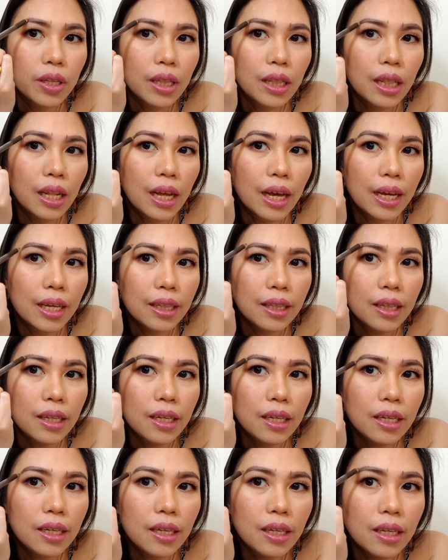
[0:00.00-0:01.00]

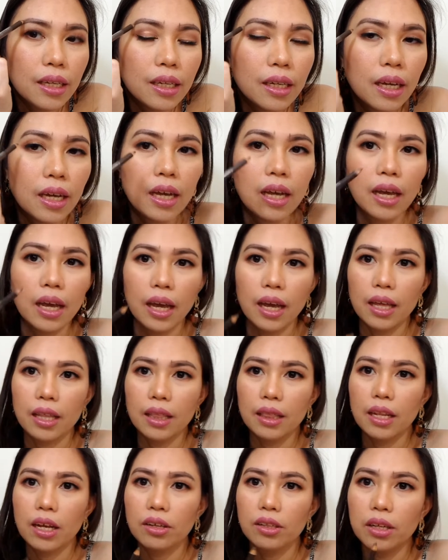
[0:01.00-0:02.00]
Lightly, and
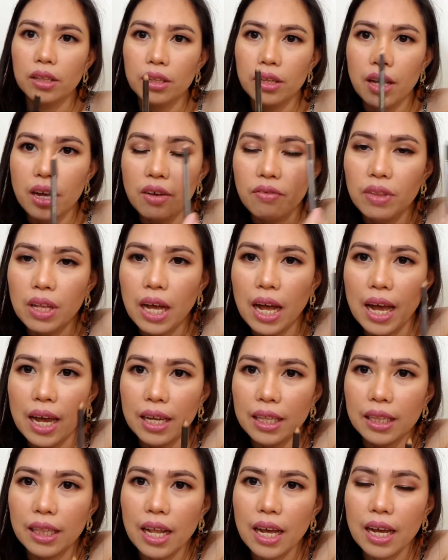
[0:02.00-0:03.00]
now that you have the
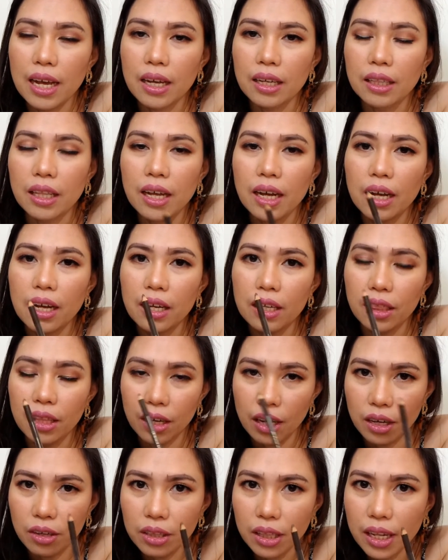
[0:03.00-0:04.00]

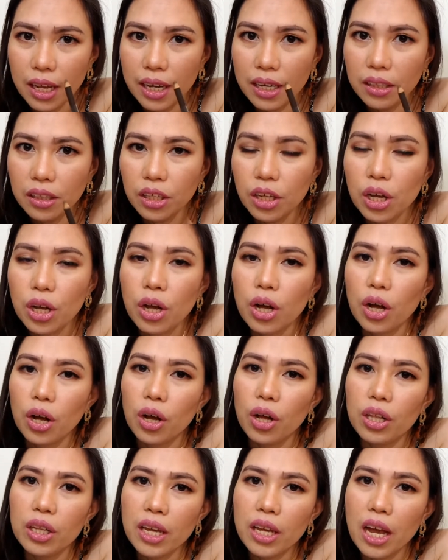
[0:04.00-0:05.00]
outline,
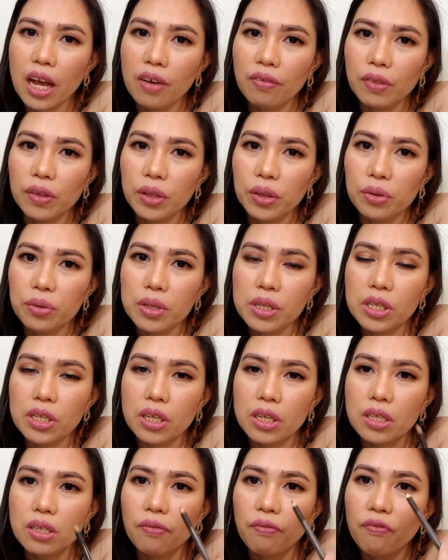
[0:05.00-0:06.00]
all you have to do is
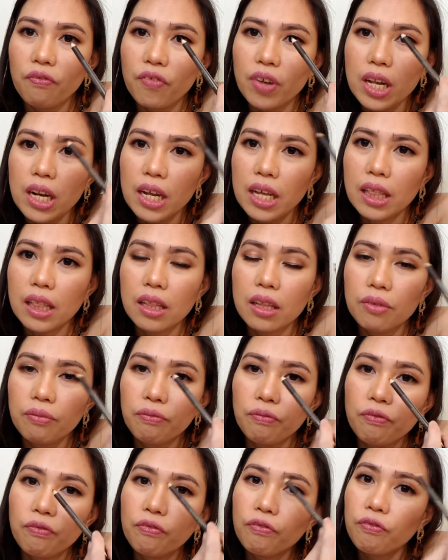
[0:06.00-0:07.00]
just fill it
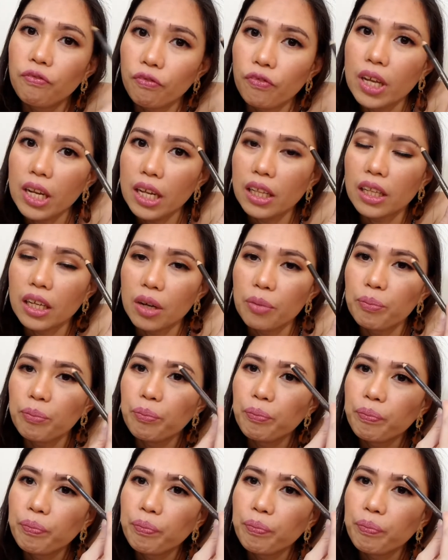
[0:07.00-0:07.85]
up.